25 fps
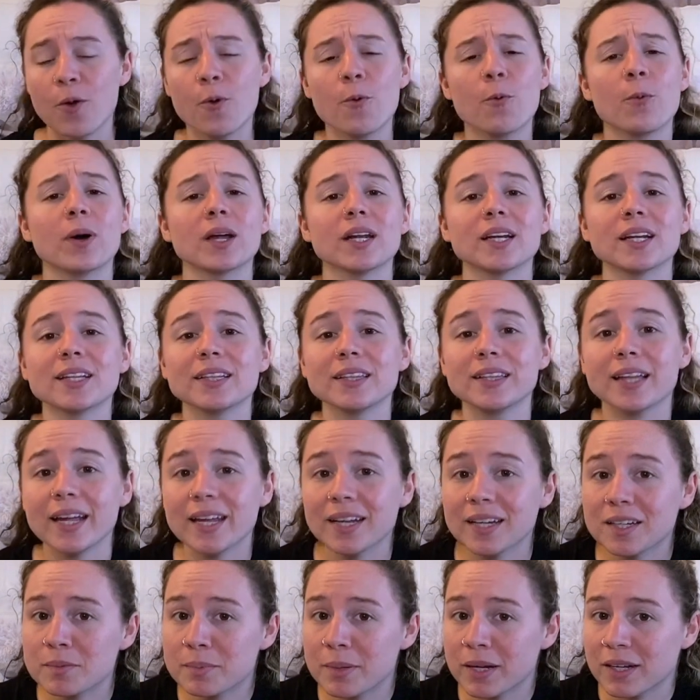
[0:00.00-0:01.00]
What I
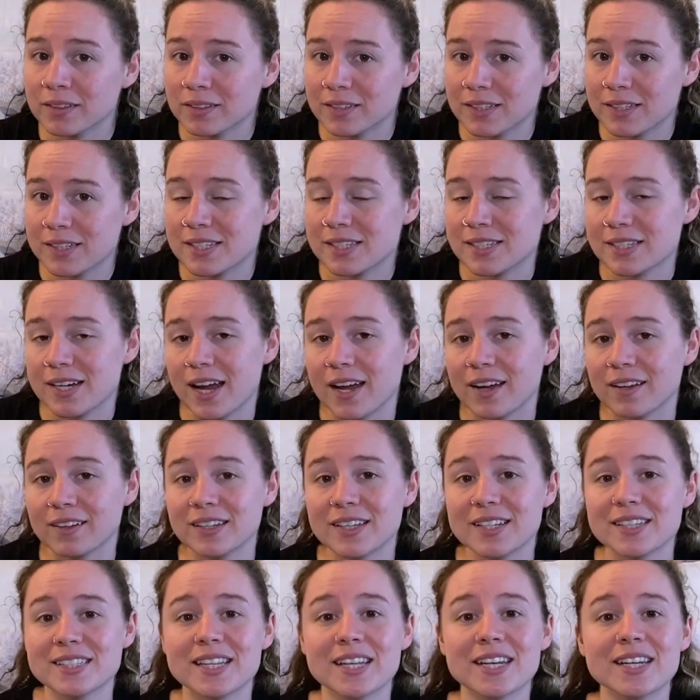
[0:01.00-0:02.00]
like about this style
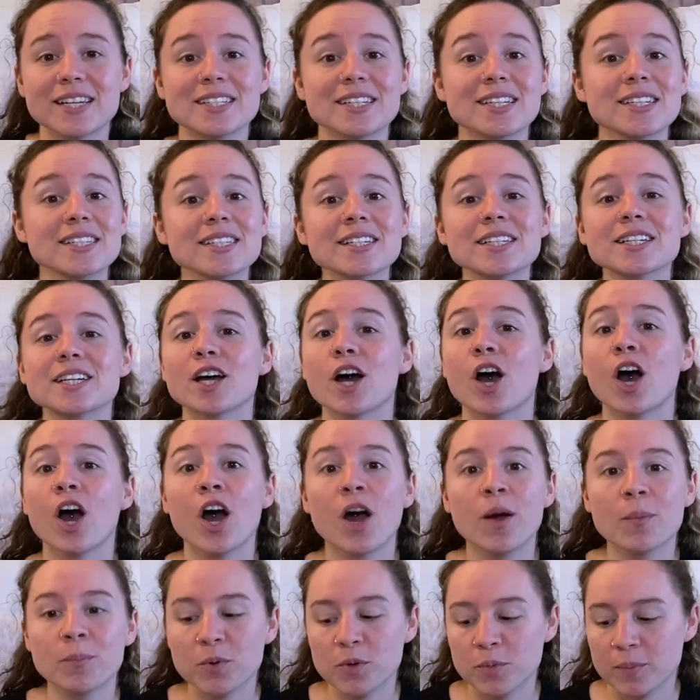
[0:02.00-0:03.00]
is that it doesn't
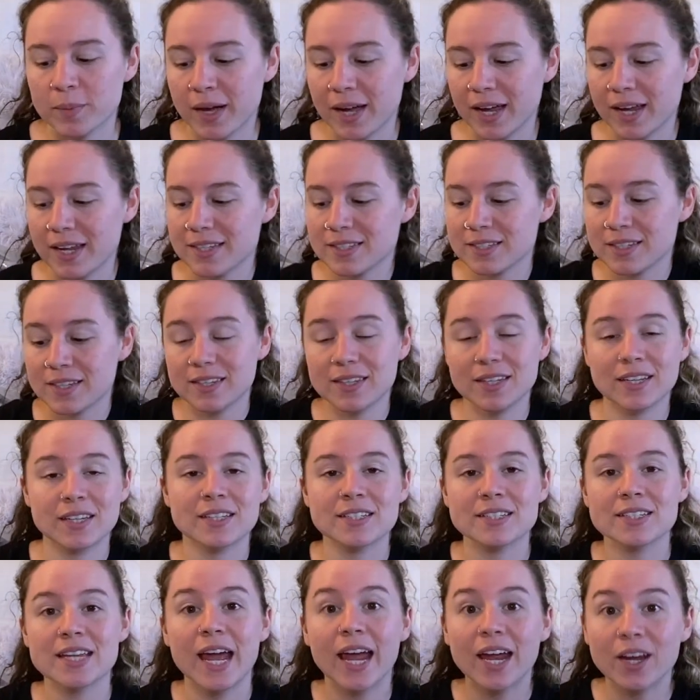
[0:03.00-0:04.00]
compromise the
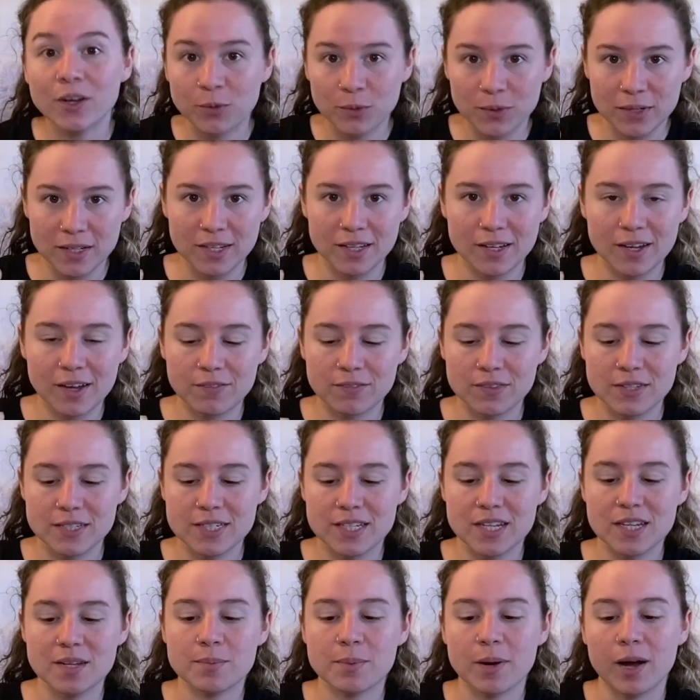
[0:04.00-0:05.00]
integrity of the
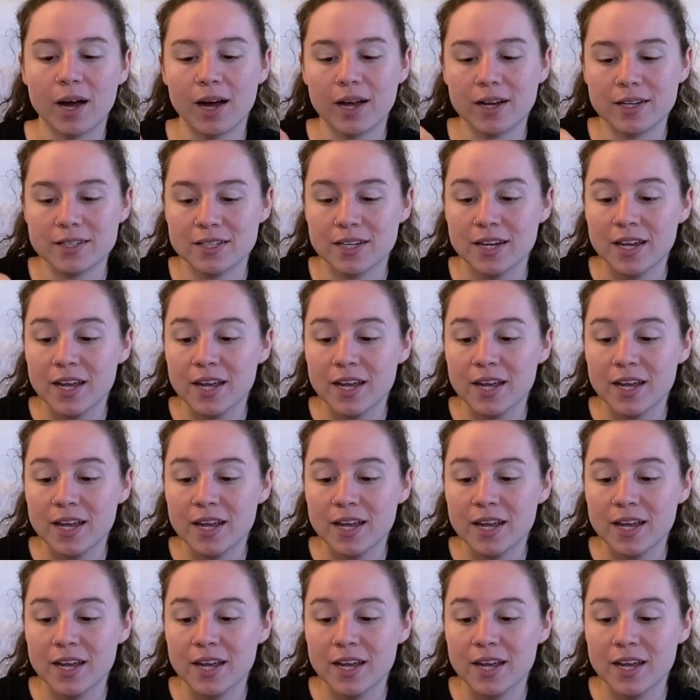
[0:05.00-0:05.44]
teapot.